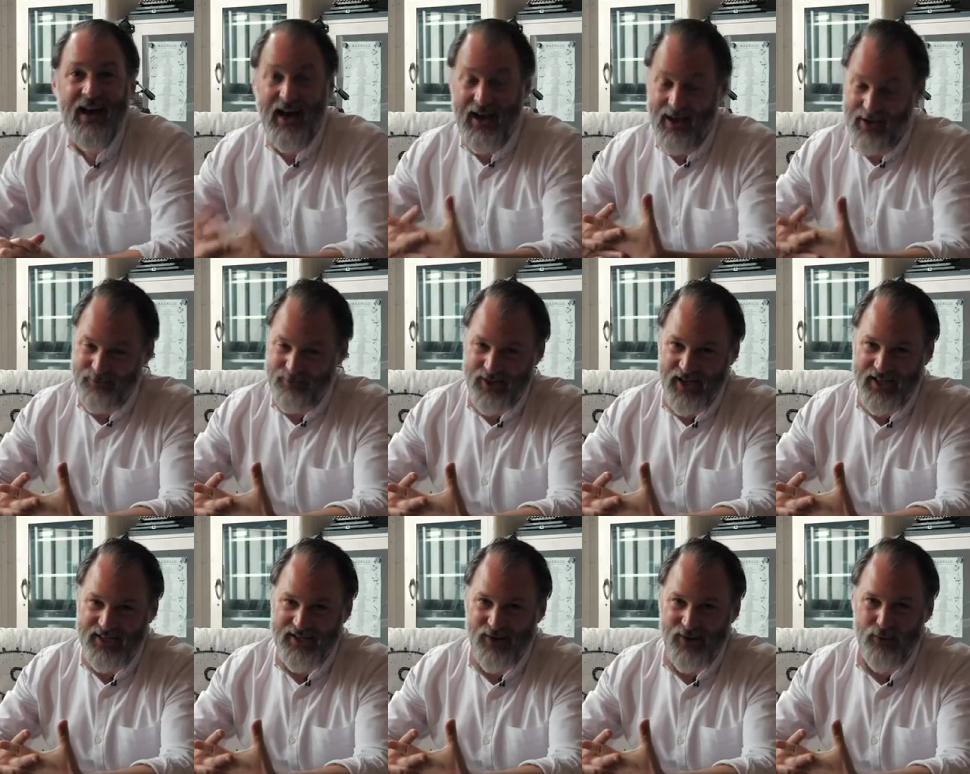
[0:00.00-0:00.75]
I'm
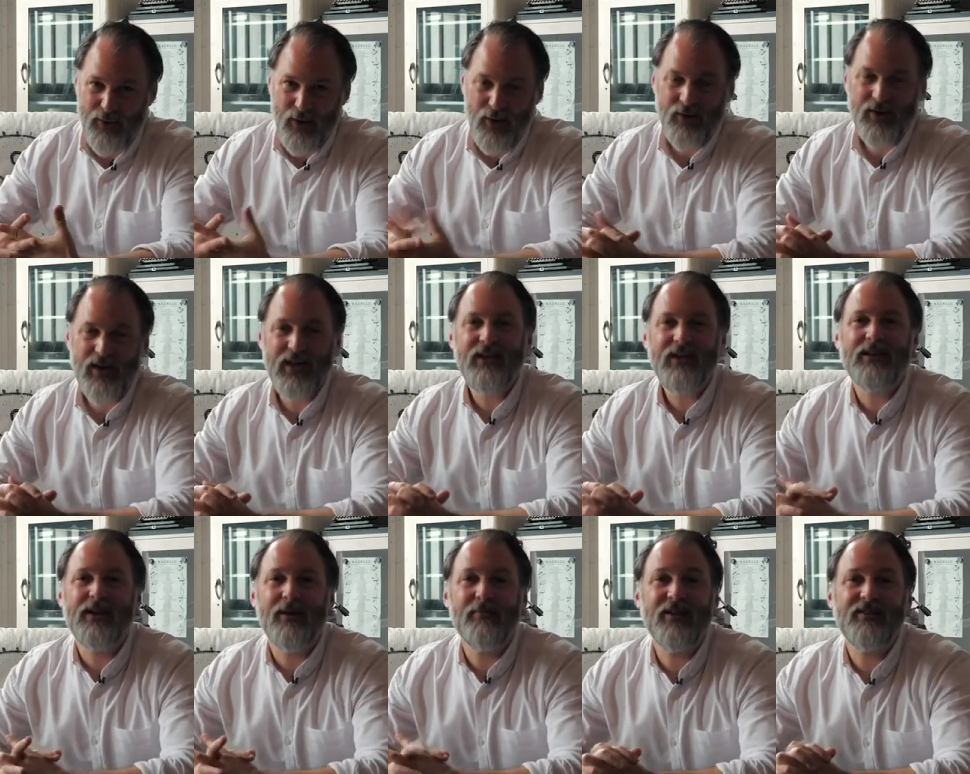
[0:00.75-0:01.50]
Jason Rohde,
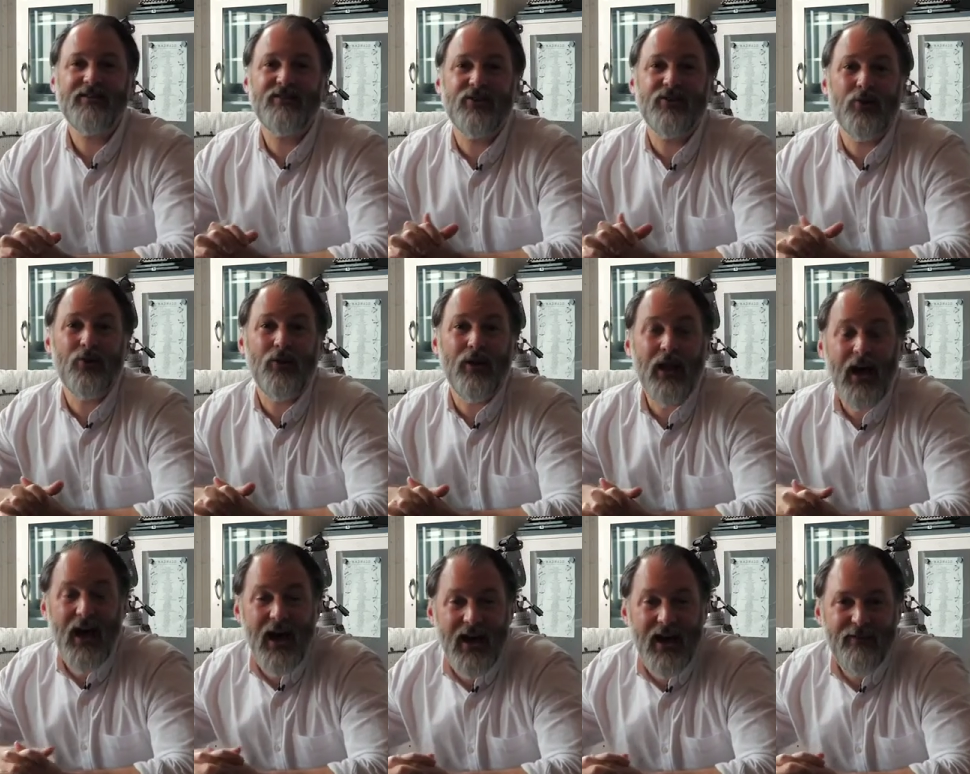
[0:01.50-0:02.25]
coming to you
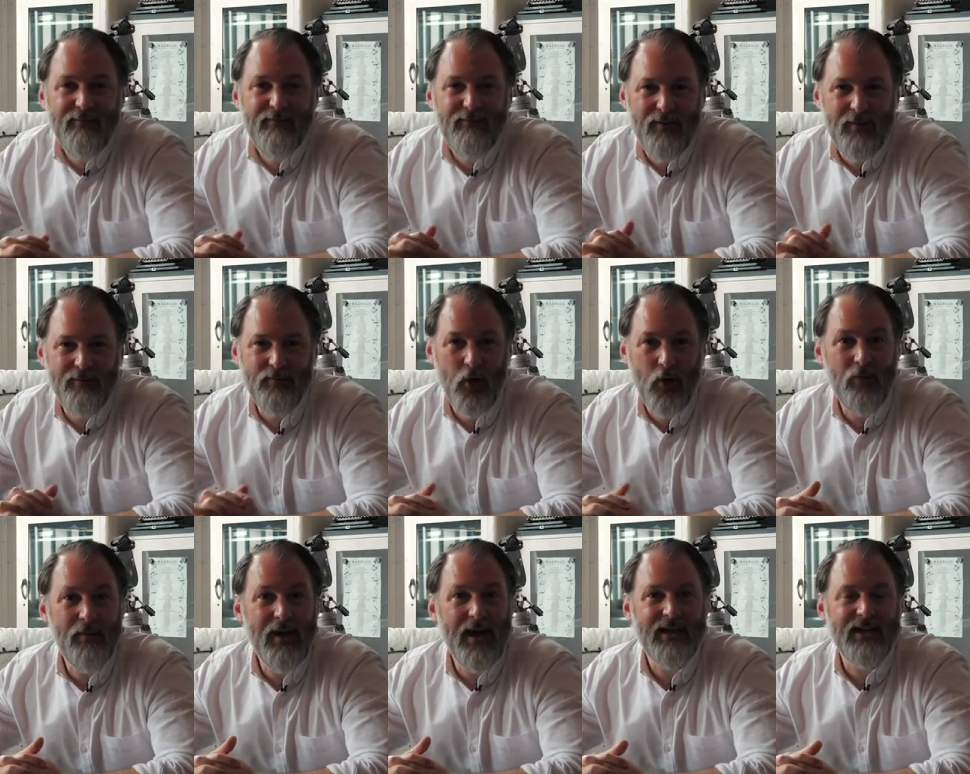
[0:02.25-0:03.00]
live from
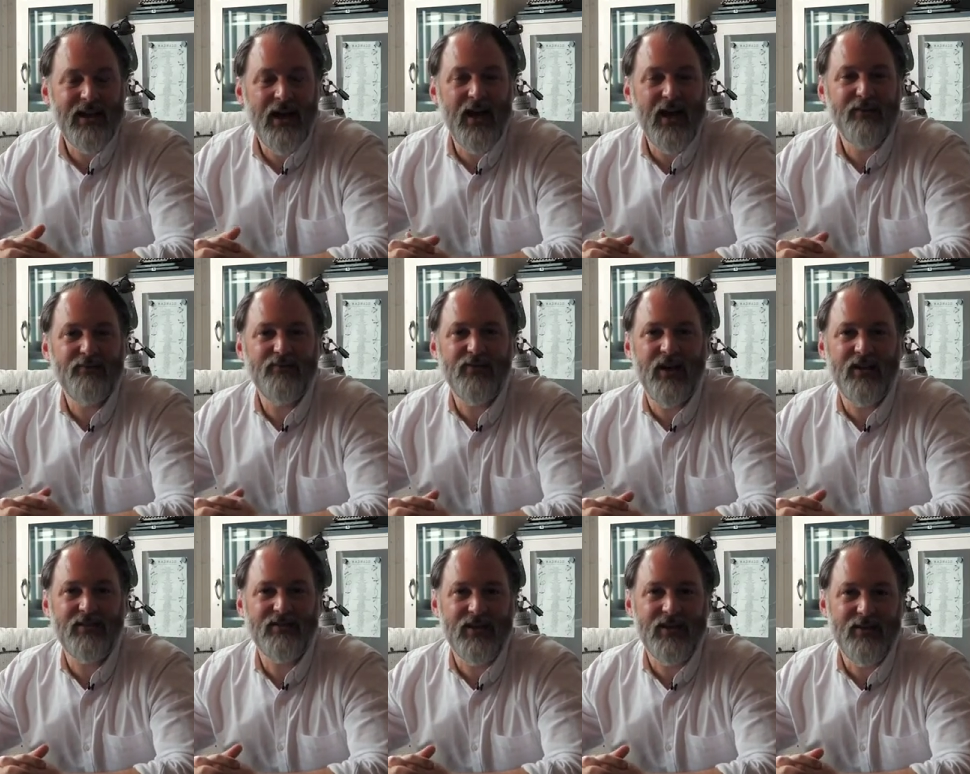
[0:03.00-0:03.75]

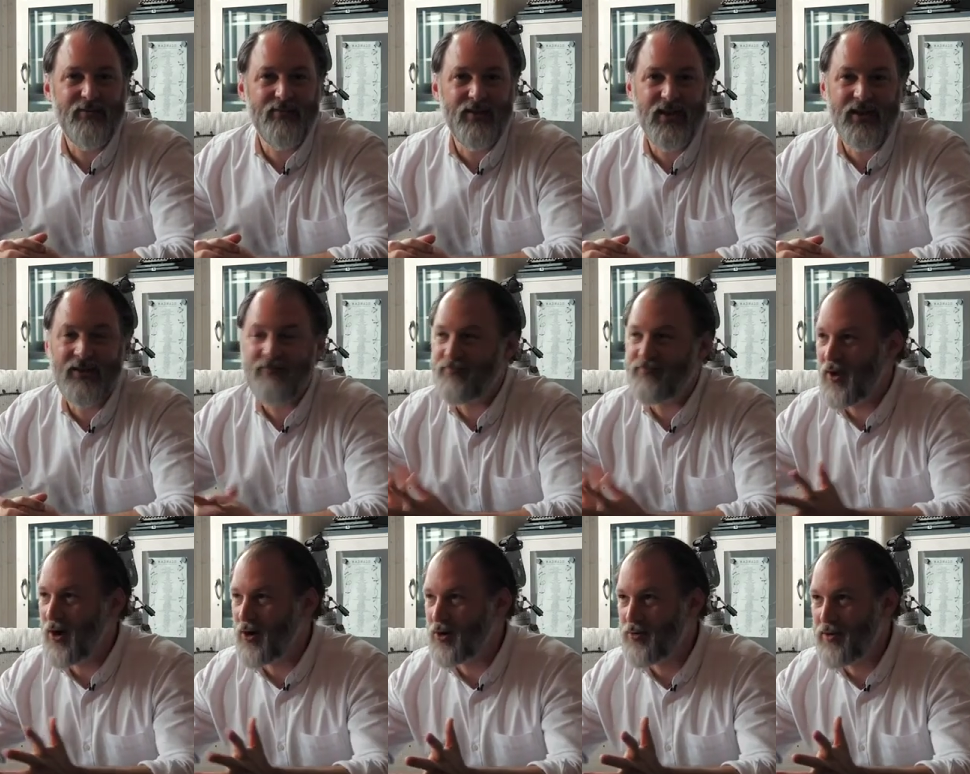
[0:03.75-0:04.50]
nomadlife.tv,
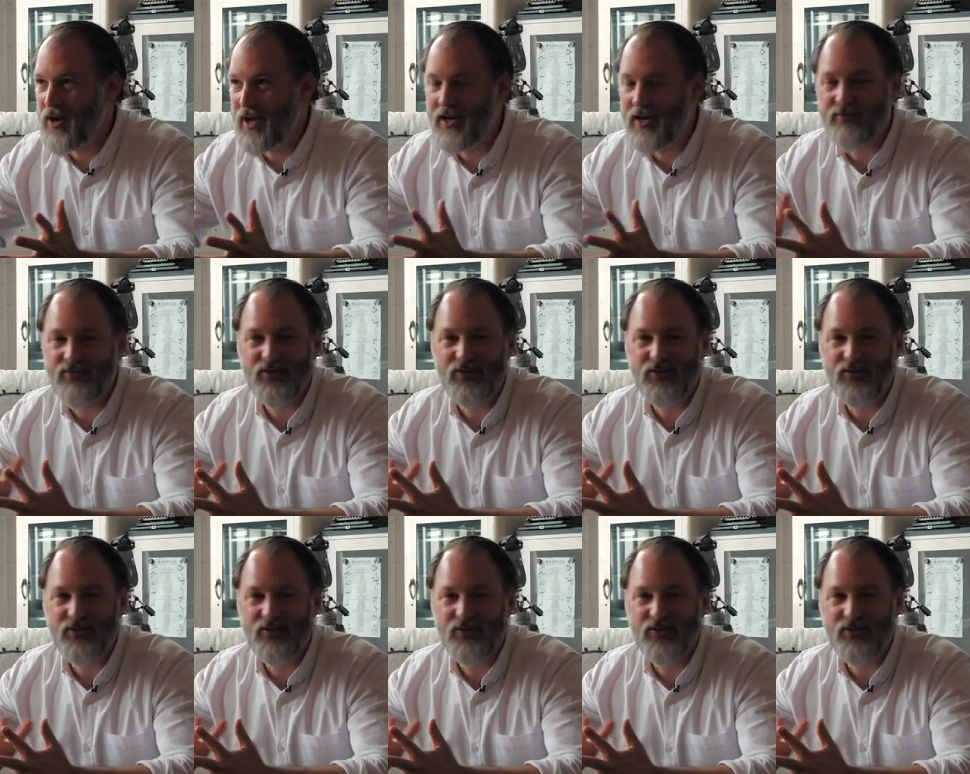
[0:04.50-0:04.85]
our creative